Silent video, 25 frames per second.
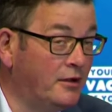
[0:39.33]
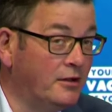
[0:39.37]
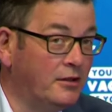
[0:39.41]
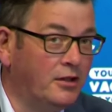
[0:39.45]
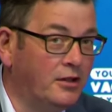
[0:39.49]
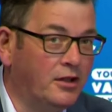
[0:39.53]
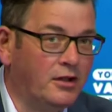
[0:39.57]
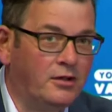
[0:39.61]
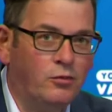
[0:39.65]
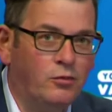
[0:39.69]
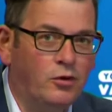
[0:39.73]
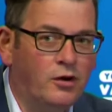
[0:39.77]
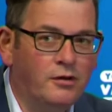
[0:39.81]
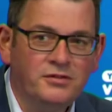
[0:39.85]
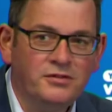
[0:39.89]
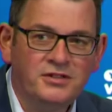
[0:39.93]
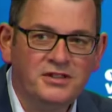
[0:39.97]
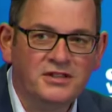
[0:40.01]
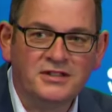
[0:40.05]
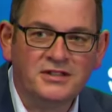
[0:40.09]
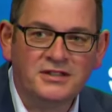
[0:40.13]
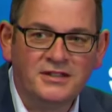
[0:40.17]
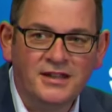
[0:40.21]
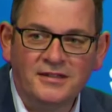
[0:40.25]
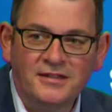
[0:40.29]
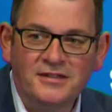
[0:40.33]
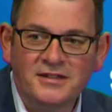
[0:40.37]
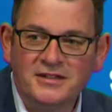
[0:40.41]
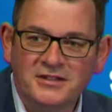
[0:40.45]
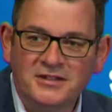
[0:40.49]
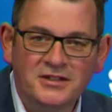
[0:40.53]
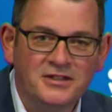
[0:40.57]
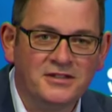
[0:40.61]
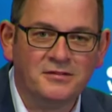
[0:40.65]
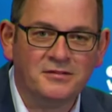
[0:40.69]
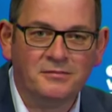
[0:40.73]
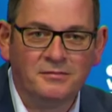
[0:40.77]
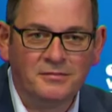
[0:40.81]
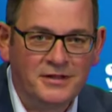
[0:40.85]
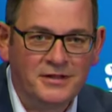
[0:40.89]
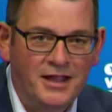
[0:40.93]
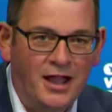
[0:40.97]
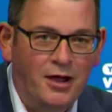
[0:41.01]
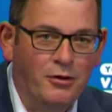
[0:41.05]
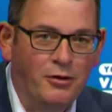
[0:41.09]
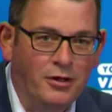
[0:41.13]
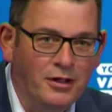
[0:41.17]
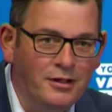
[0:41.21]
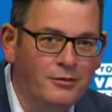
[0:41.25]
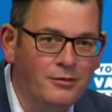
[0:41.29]
Like, why would you get the system
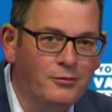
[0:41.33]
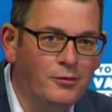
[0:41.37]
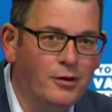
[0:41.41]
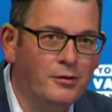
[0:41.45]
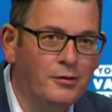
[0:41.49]
going?